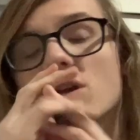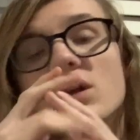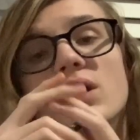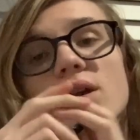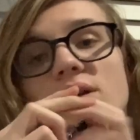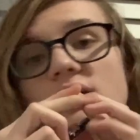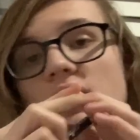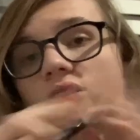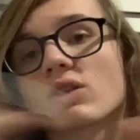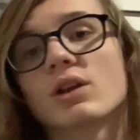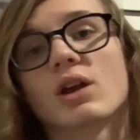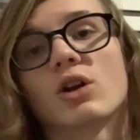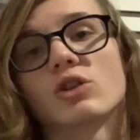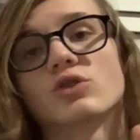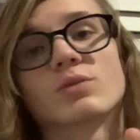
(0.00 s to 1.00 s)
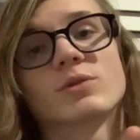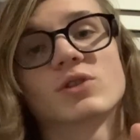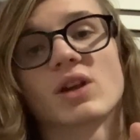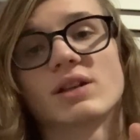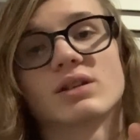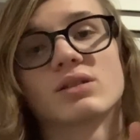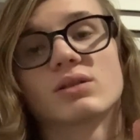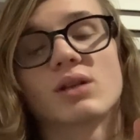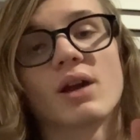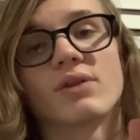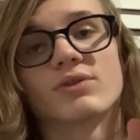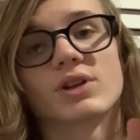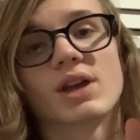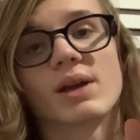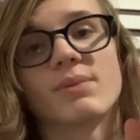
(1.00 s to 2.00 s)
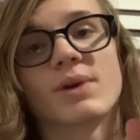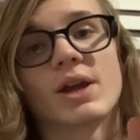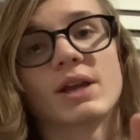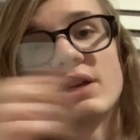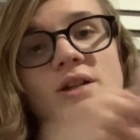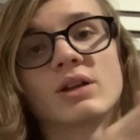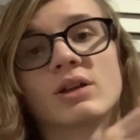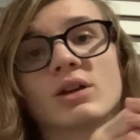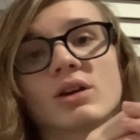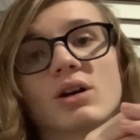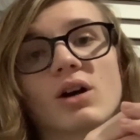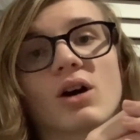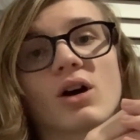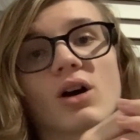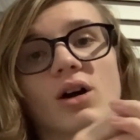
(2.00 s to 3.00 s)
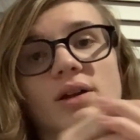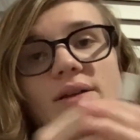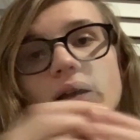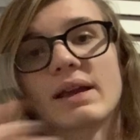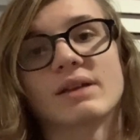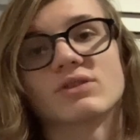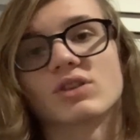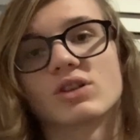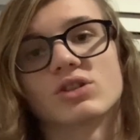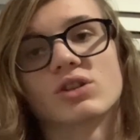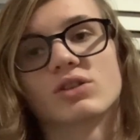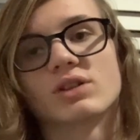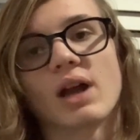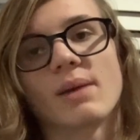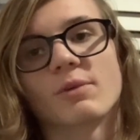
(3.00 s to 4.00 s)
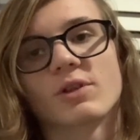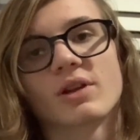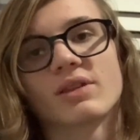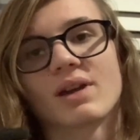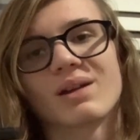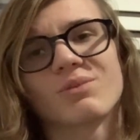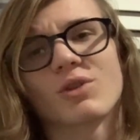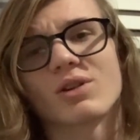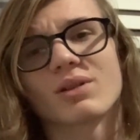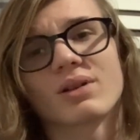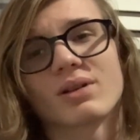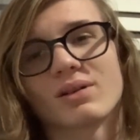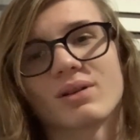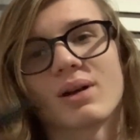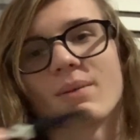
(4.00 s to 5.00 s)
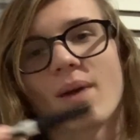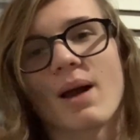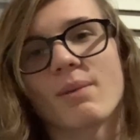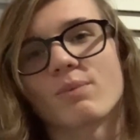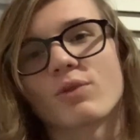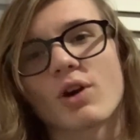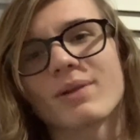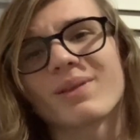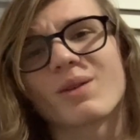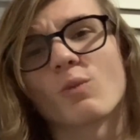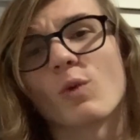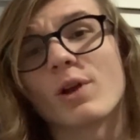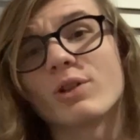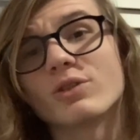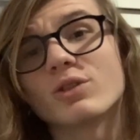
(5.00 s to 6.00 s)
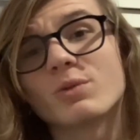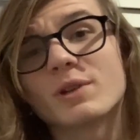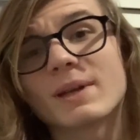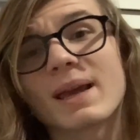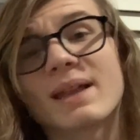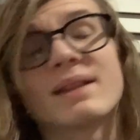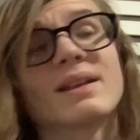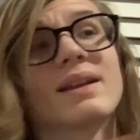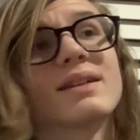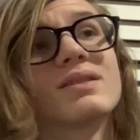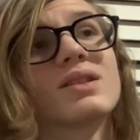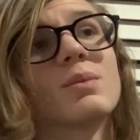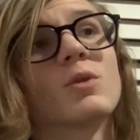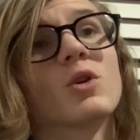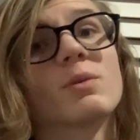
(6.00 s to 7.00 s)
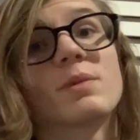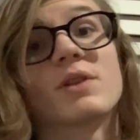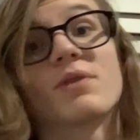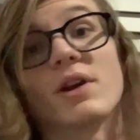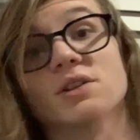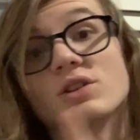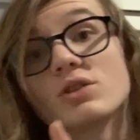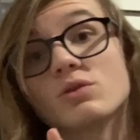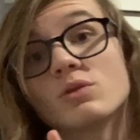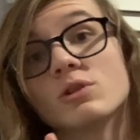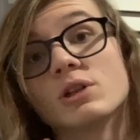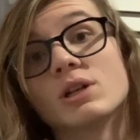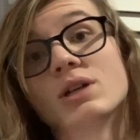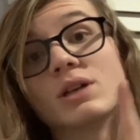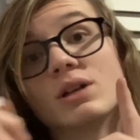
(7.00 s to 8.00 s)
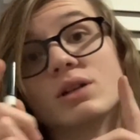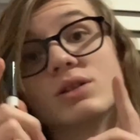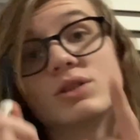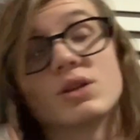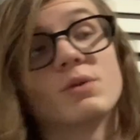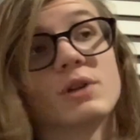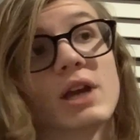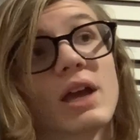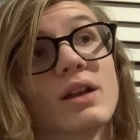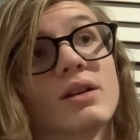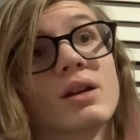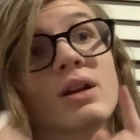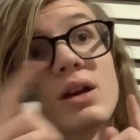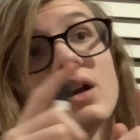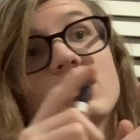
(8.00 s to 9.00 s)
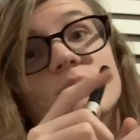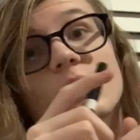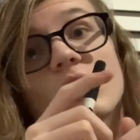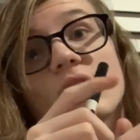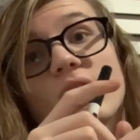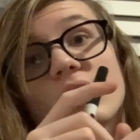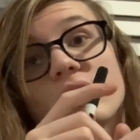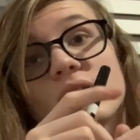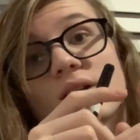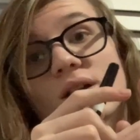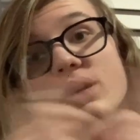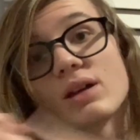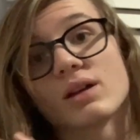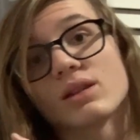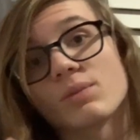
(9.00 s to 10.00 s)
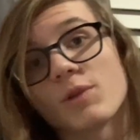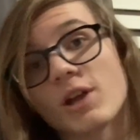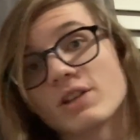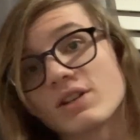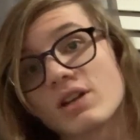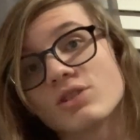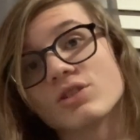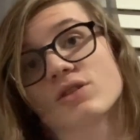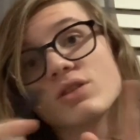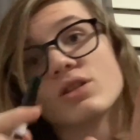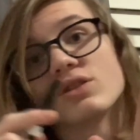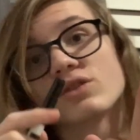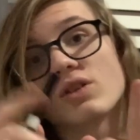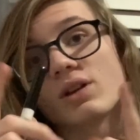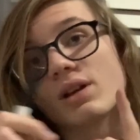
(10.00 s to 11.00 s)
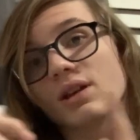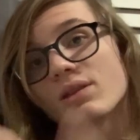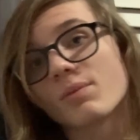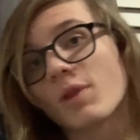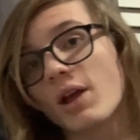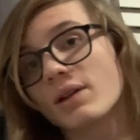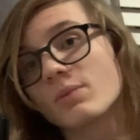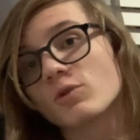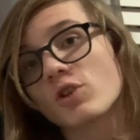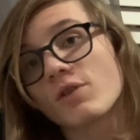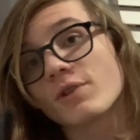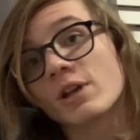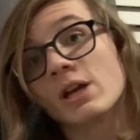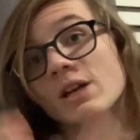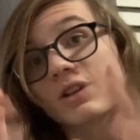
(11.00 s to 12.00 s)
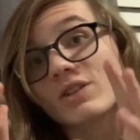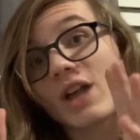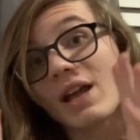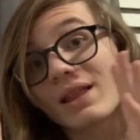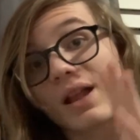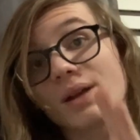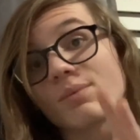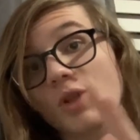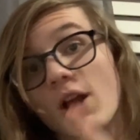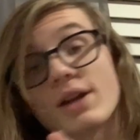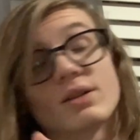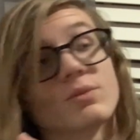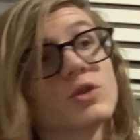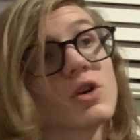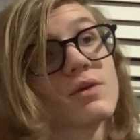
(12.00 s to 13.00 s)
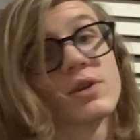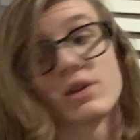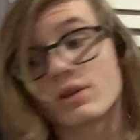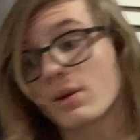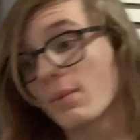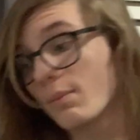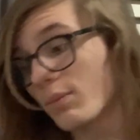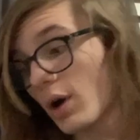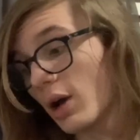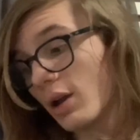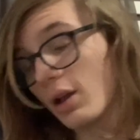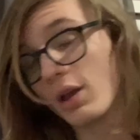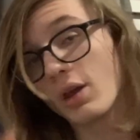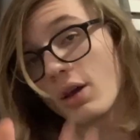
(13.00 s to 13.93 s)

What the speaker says: entirely 100%ed every campaign, and I had such a good time with it that I probably will do it again at some point. But if I do it again, I'd probably get it on the PlayStation so I can get the Platinum Trophy, because I like Platinum Trophies. But